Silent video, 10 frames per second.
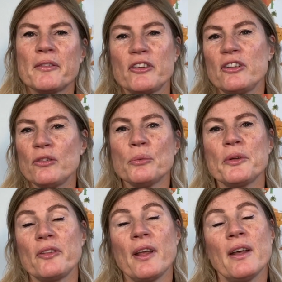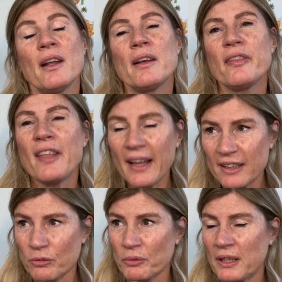She's always there, and that
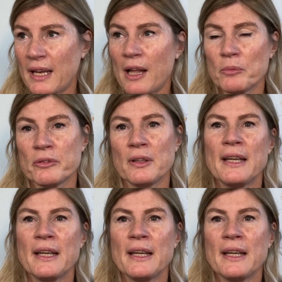is really helpful.